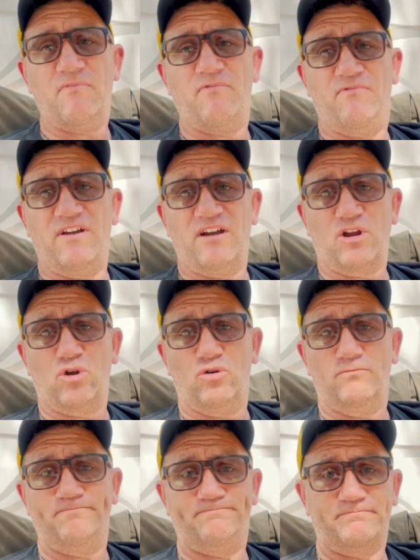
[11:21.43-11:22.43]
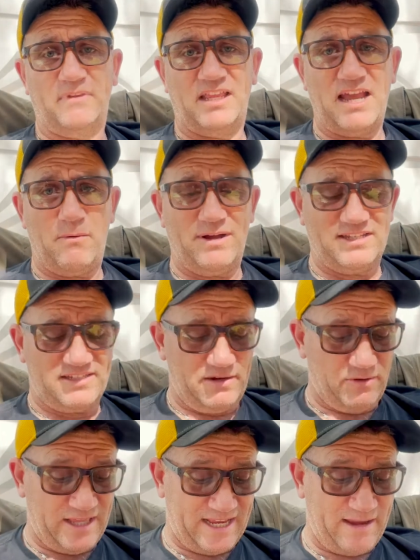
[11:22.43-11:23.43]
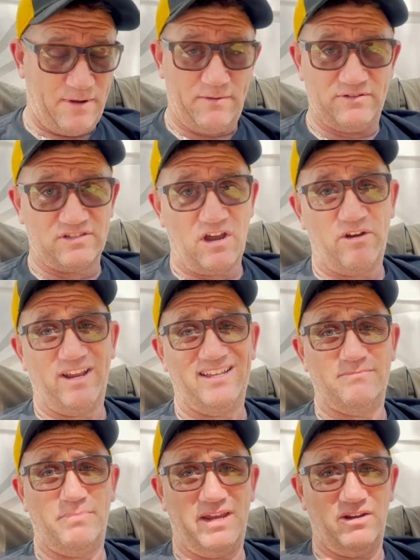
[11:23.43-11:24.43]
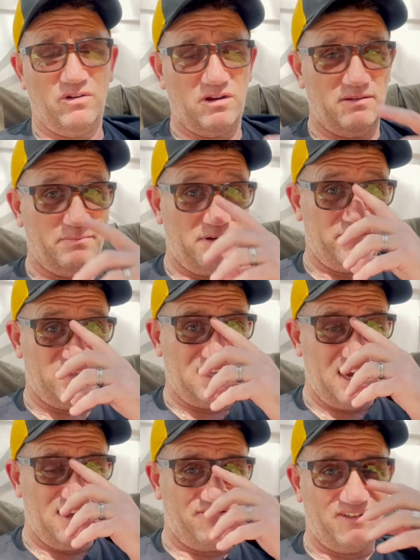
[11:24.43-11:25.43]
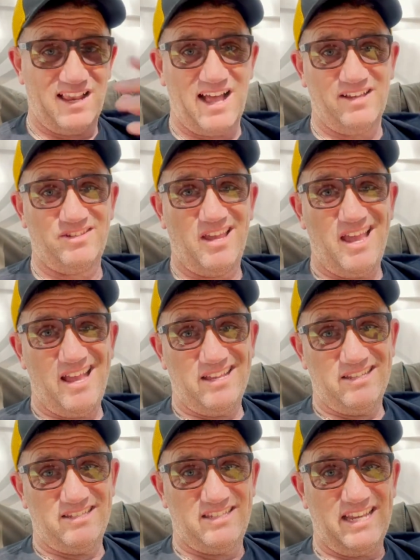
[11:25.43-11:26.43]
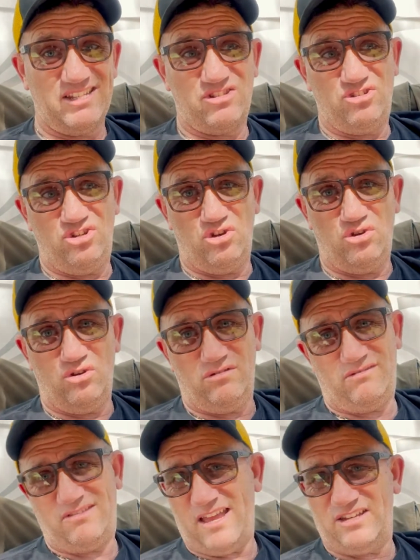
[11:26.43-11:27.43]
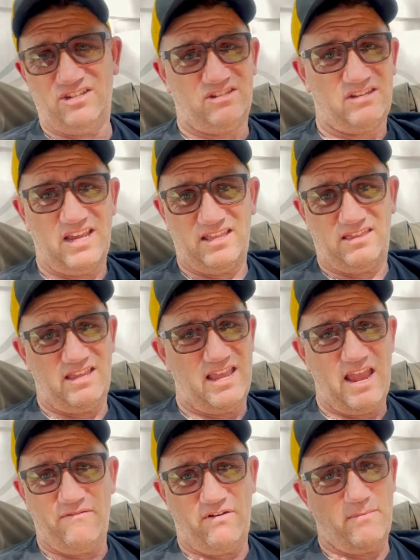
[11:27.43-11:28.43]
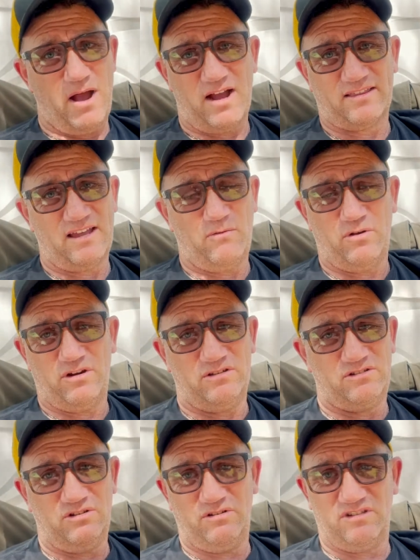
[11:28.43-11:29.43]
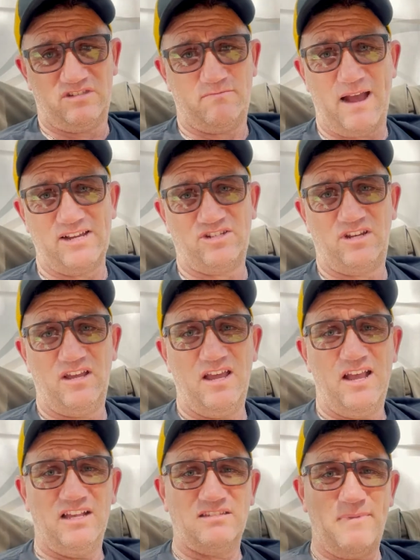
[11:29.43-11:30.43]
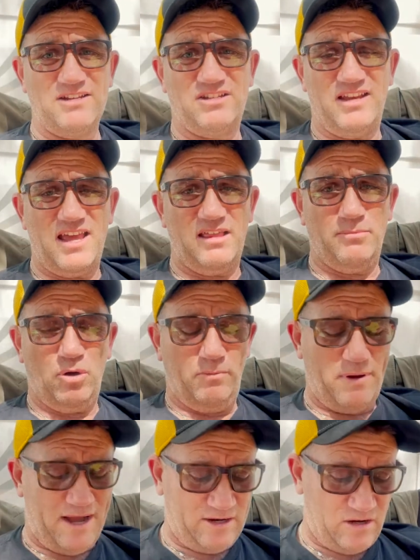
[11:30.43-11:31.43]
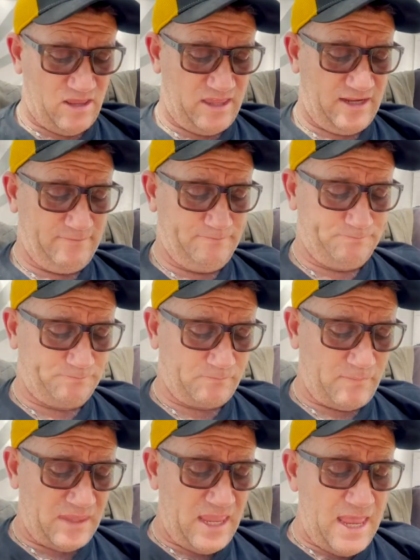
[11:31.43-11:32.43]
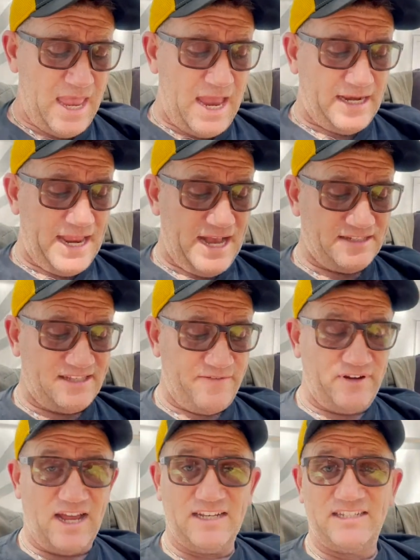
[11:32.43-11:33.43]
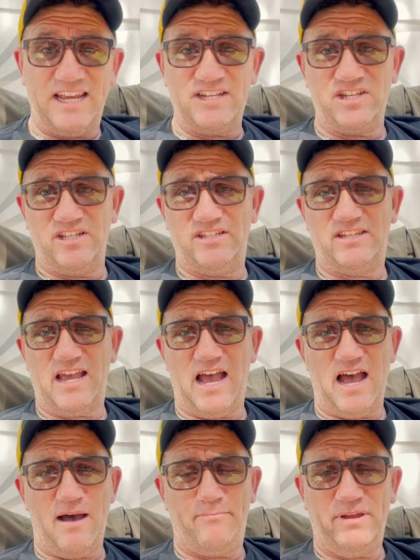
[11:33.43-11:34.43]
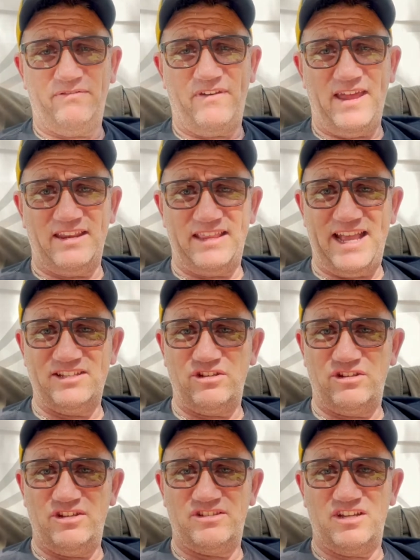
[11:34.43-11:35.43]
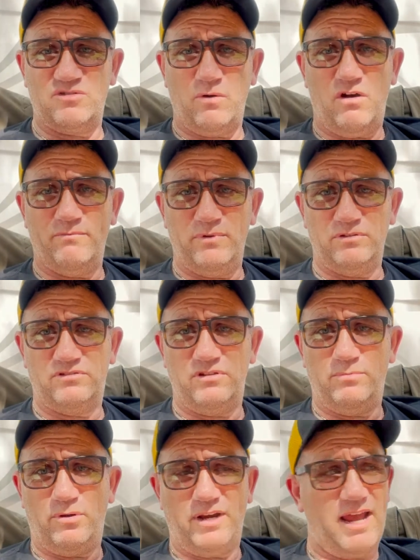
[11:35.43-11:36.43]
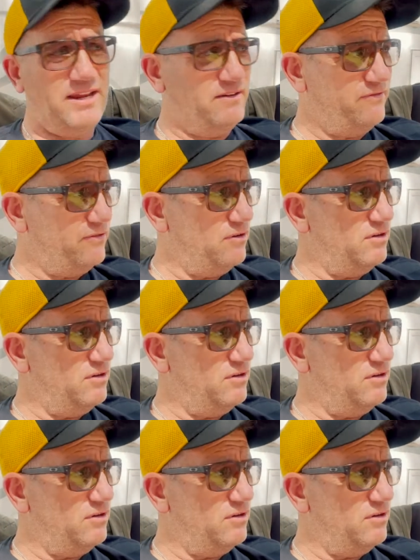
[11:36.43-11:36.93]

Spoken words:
very cool. Can't wait to see what they come up with. Sony has been on a bit of a tear for since June. They just hit every mark they wanted to and smashed it out of the ballpark, I think. Now, 7 Artisians, big fan of theirs. I used their 12mm 2.8 for